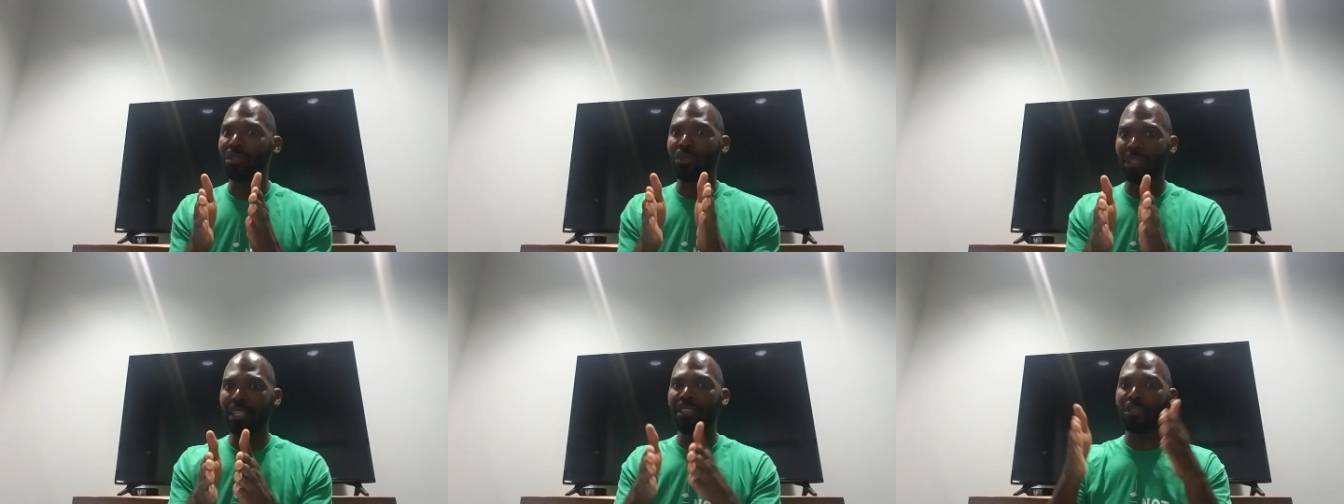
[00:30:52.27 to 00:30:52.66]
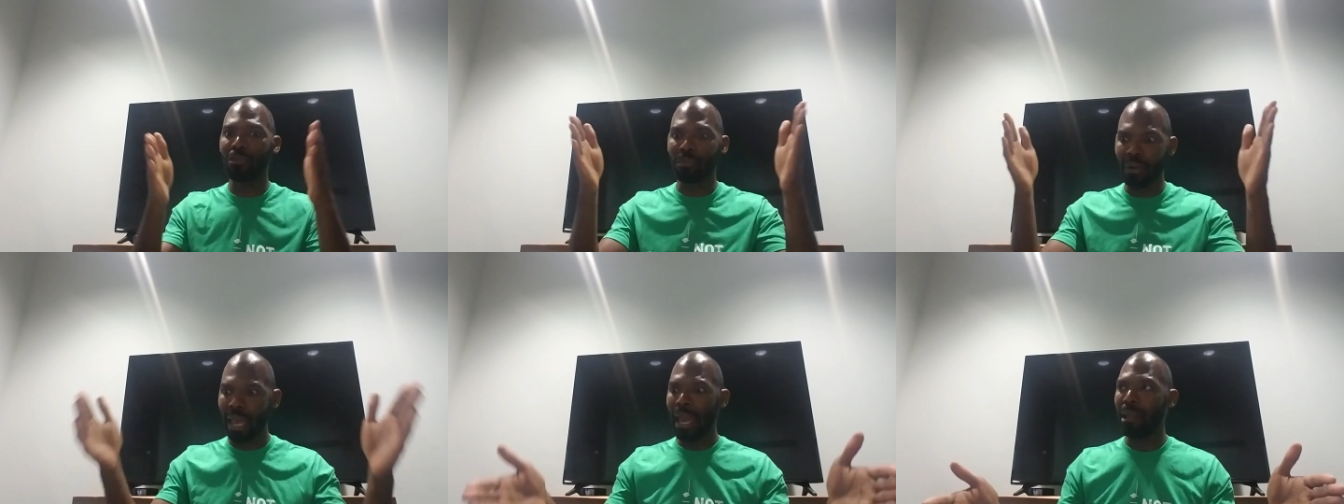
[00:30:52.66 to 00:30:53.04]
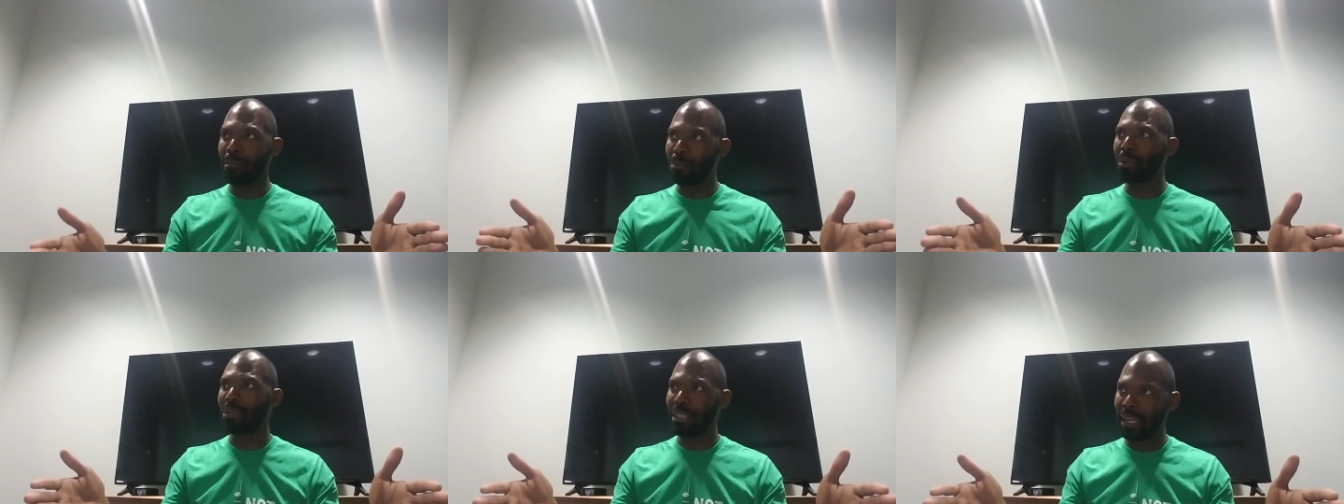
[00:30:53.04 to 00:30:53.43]
You need to add
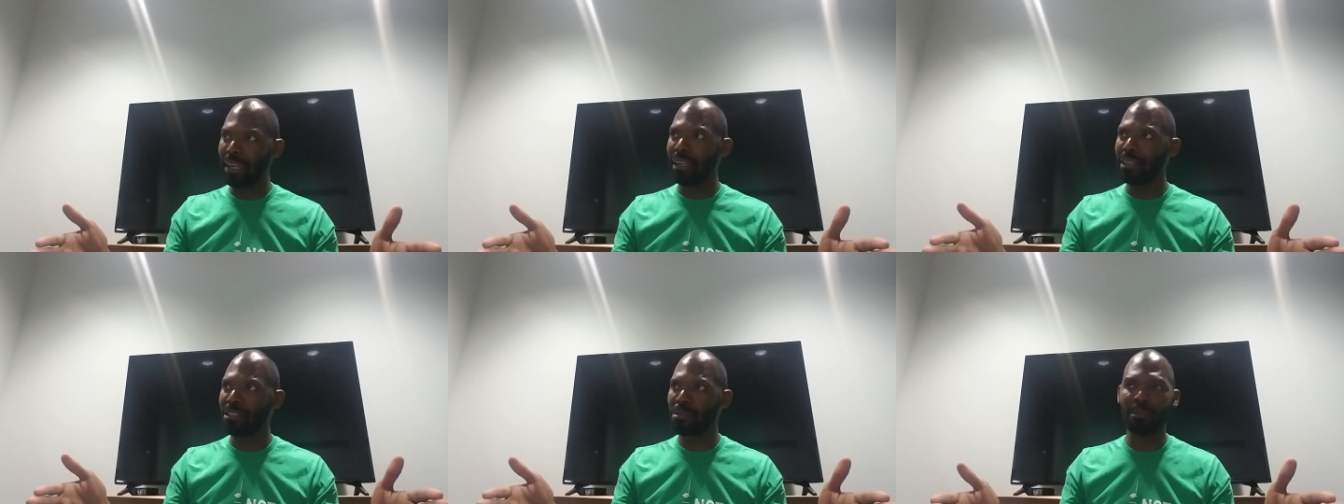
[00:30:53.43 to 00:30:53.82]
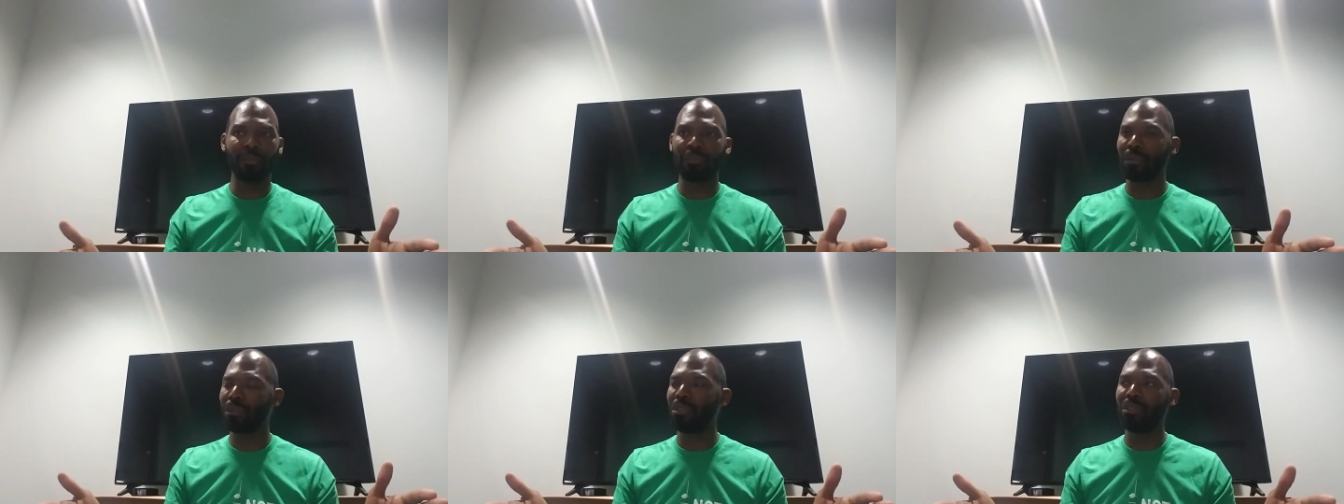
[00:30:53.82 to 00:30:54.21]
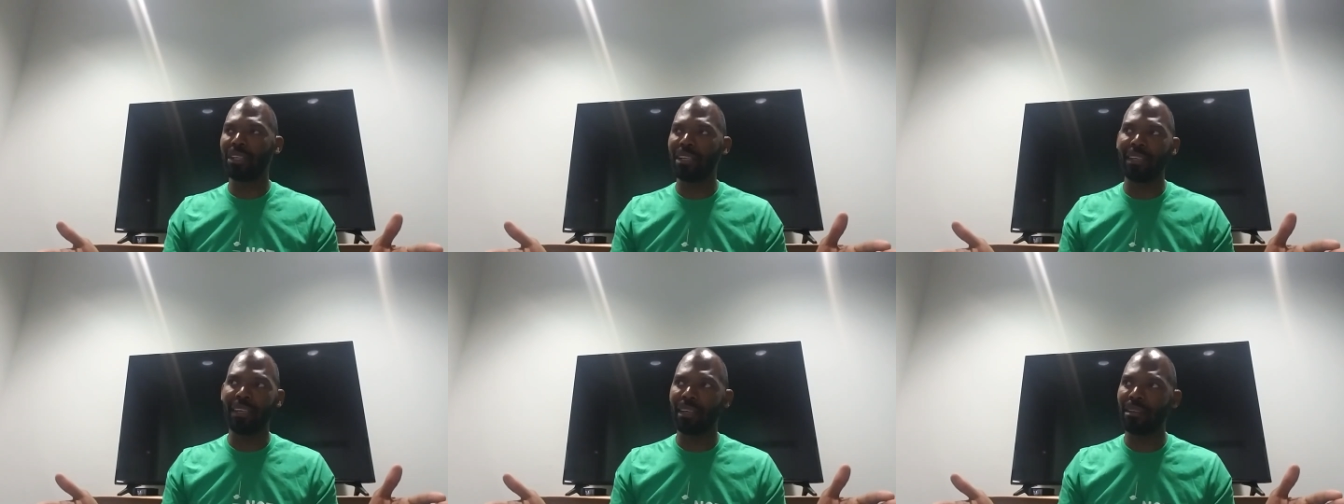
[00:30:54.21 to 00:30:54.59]
more lanes before you
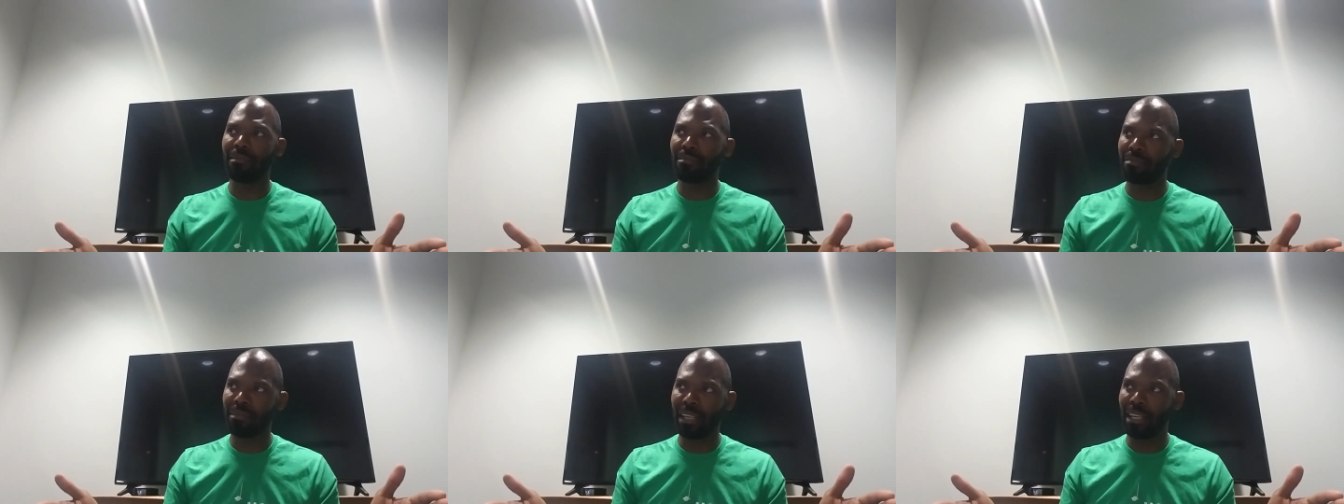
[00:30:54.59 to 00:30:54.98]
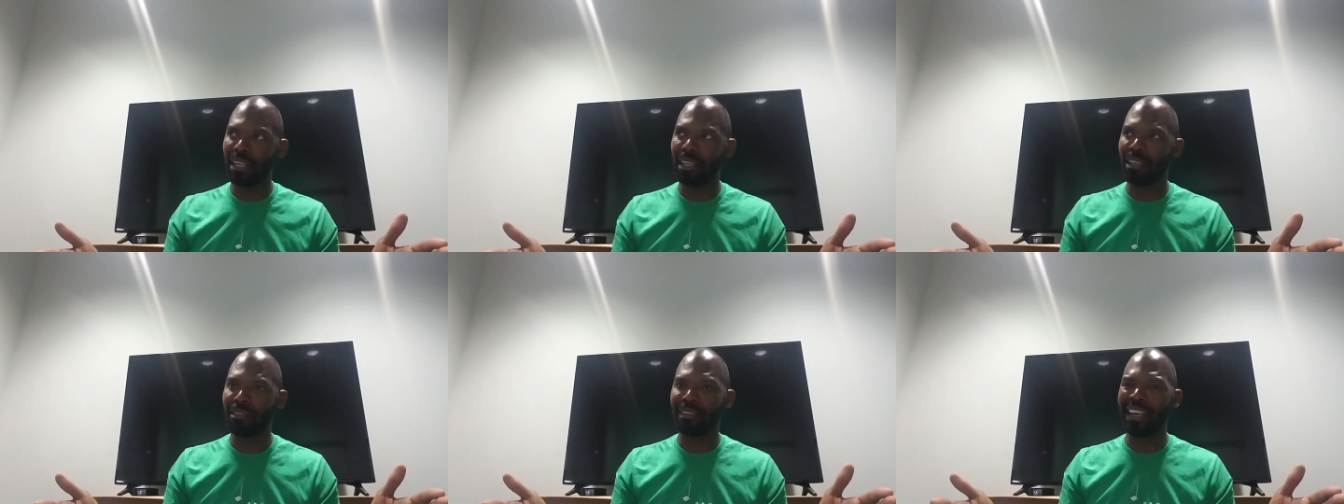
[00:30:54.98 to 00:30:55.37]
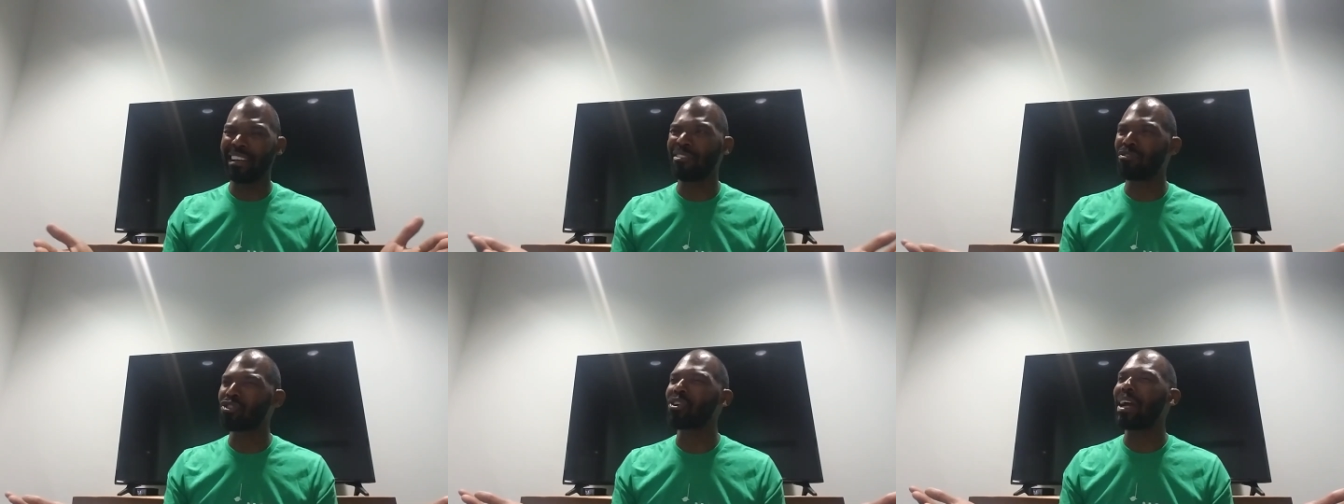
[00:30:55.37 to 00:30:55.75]
can get any
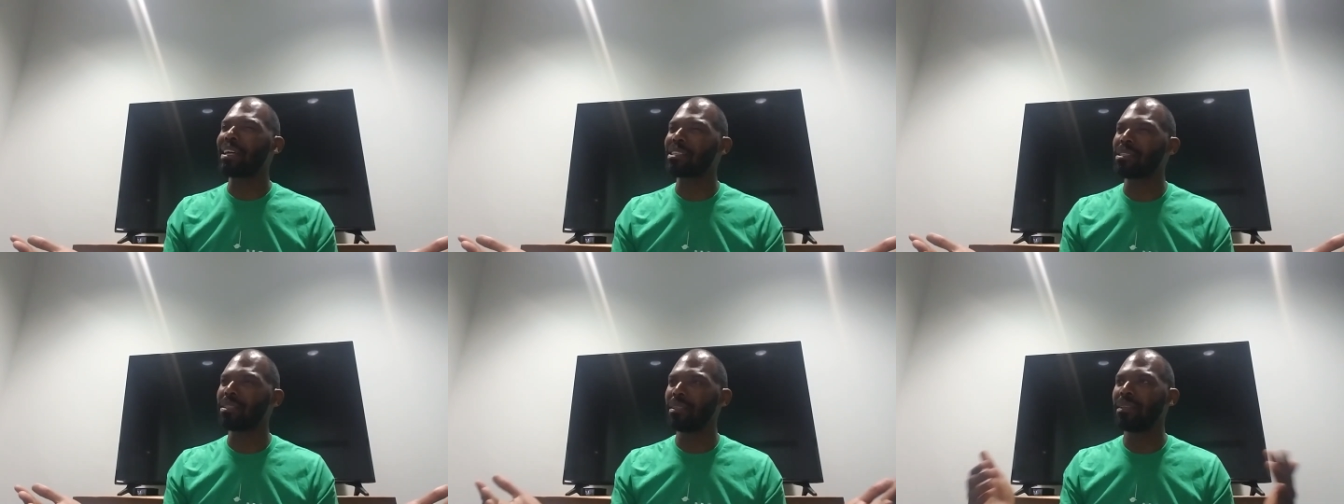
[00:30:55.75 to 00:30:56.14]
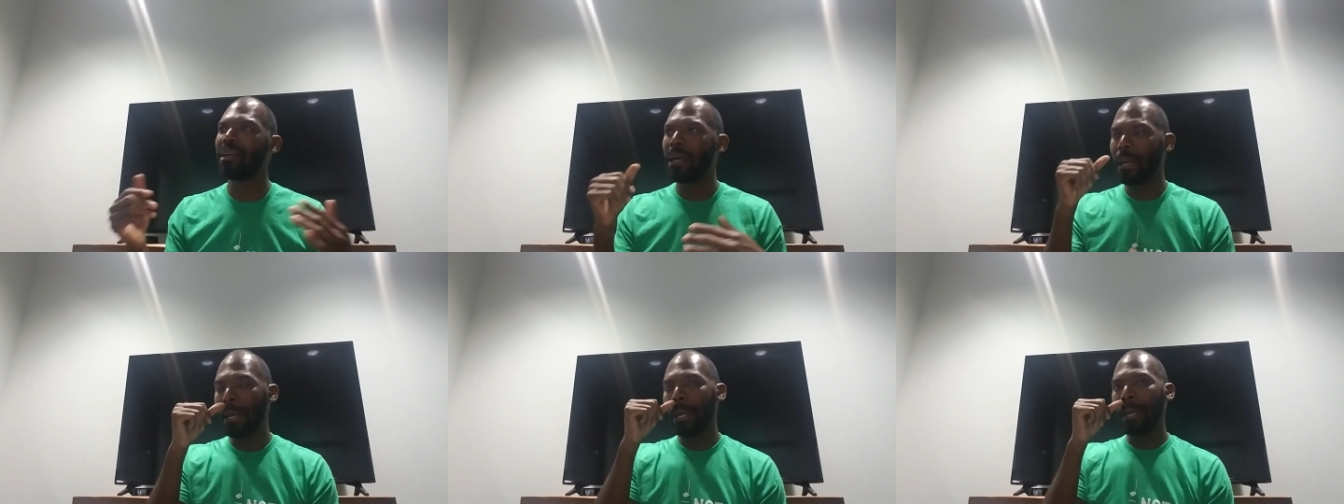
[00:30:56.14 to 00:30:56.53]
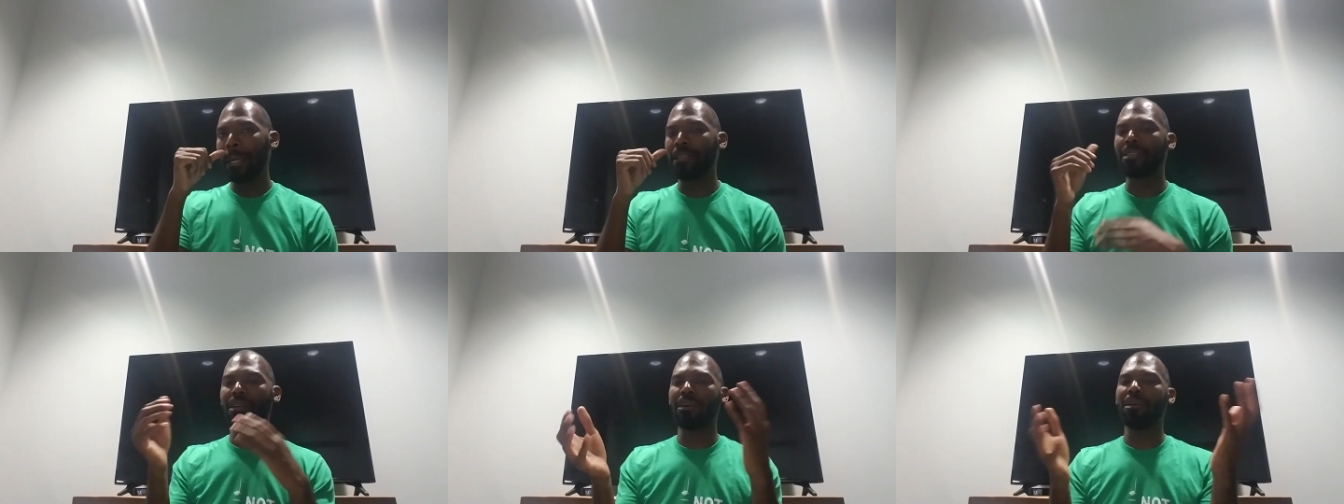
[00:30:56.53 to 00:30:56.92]
kind of traction.
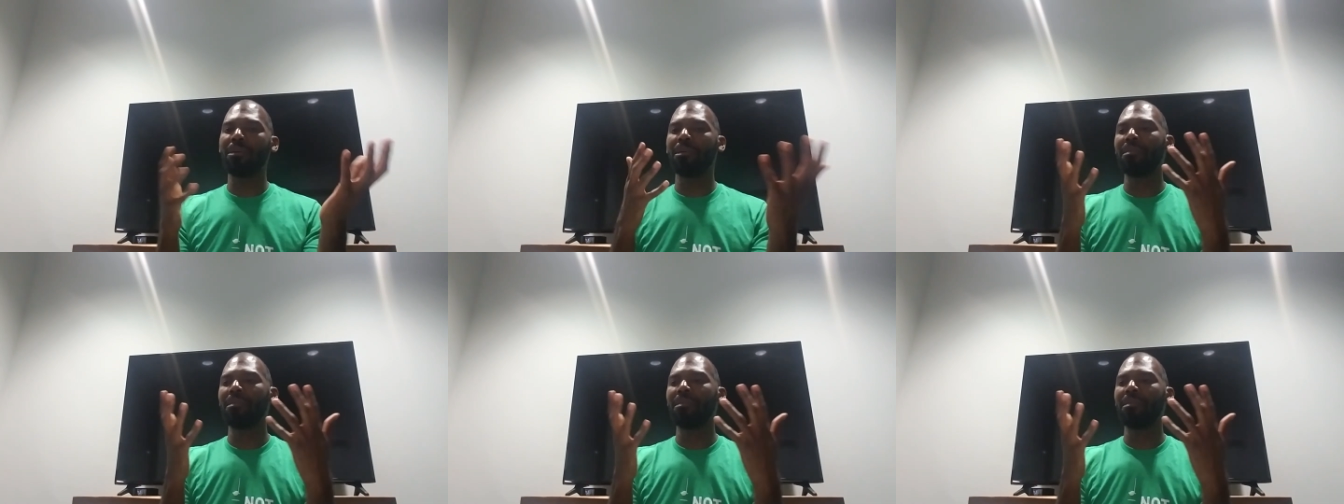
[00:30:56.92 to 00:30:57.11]
And so,